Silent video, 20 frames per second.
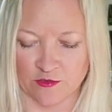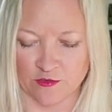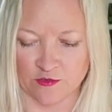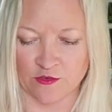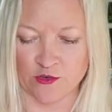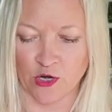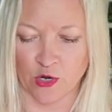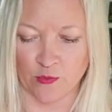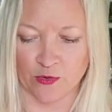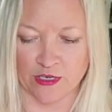
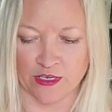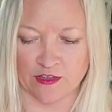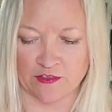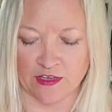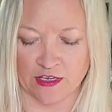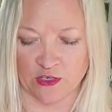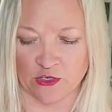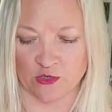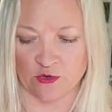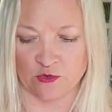knowing
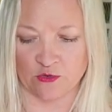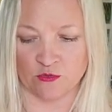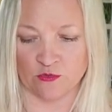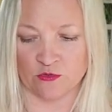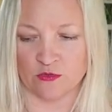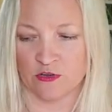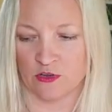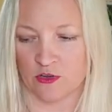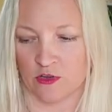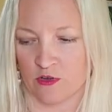that
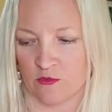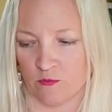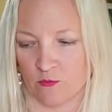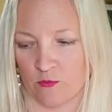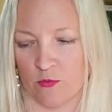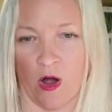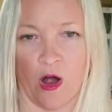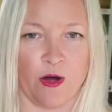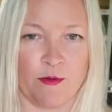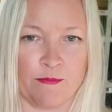you
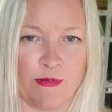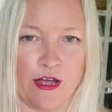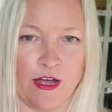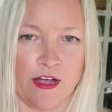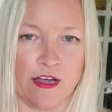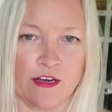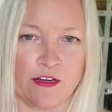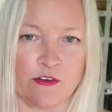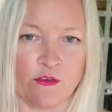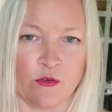are
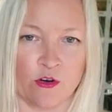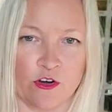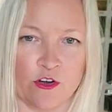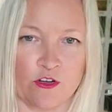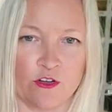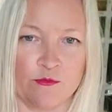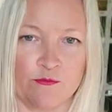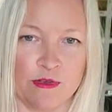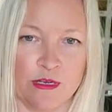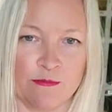mine or
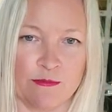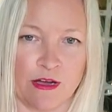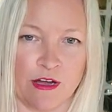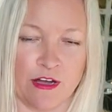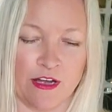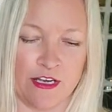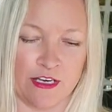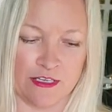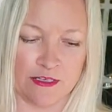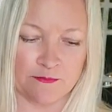could be
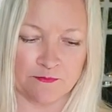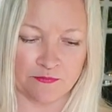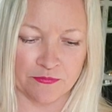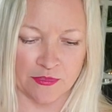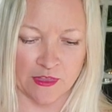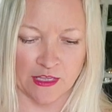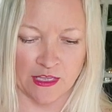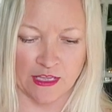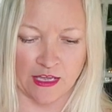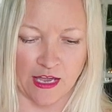mine.
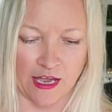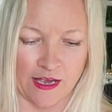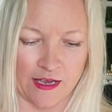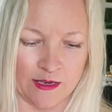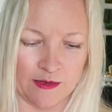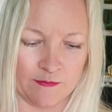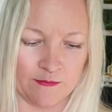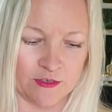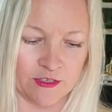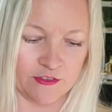I
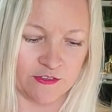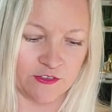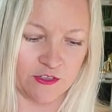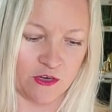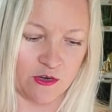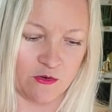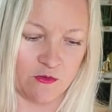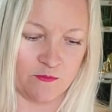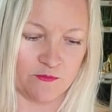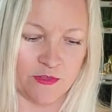am just
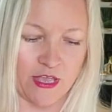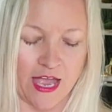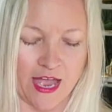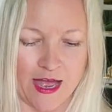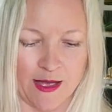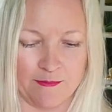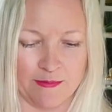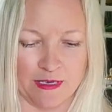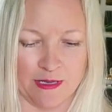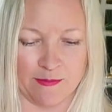so
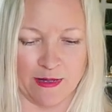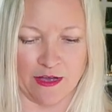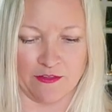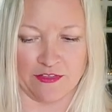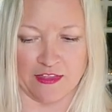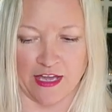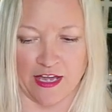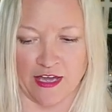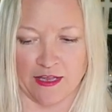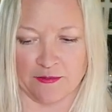happy
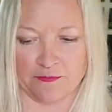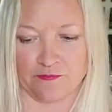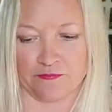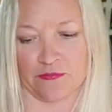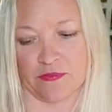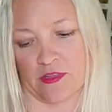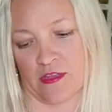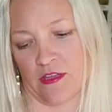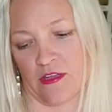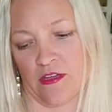about that.
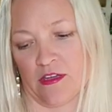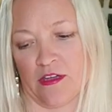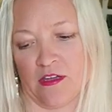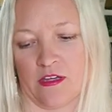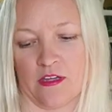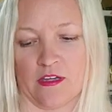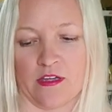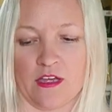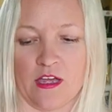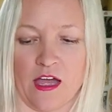
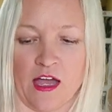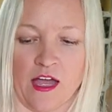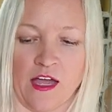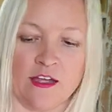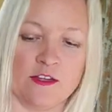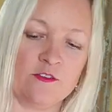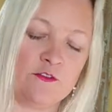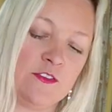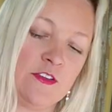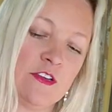
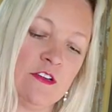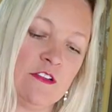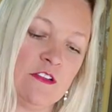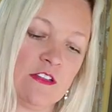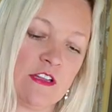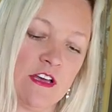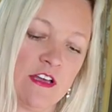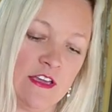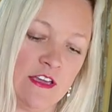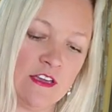I feel
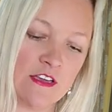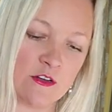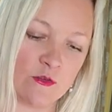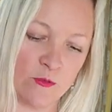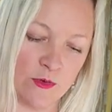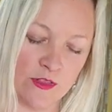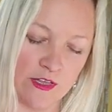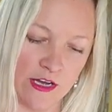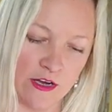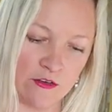like
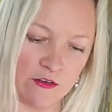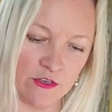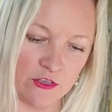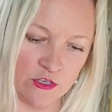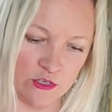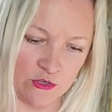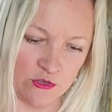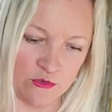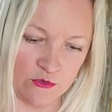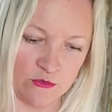without
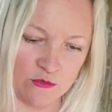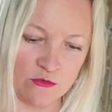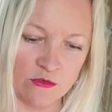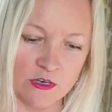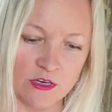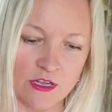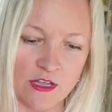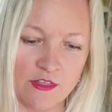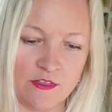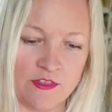
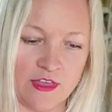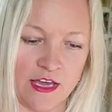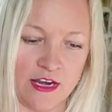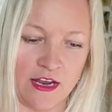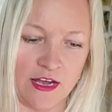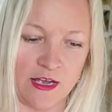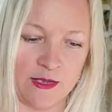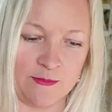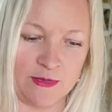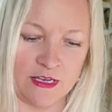you, that
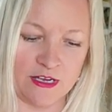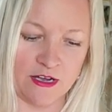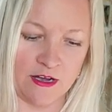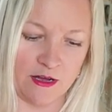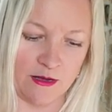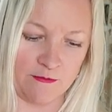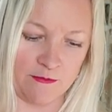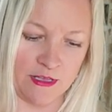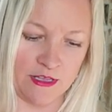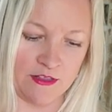I
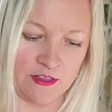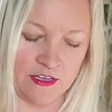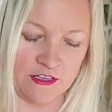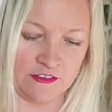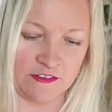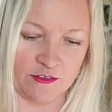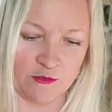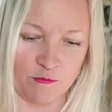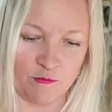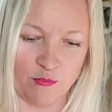become
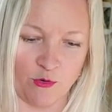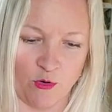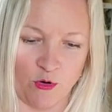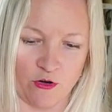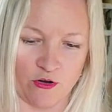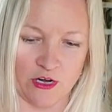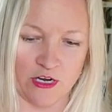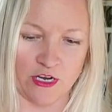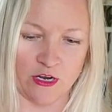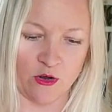this
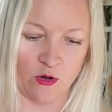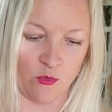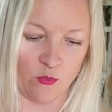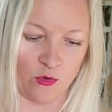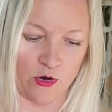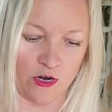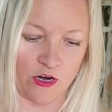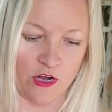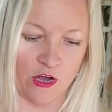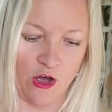boring,
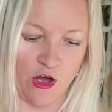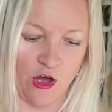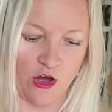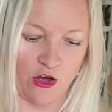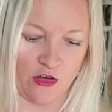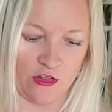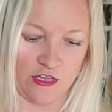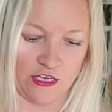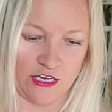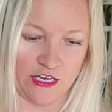
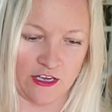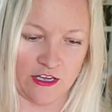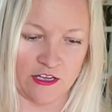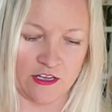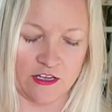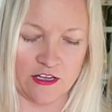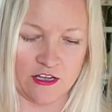workaholic,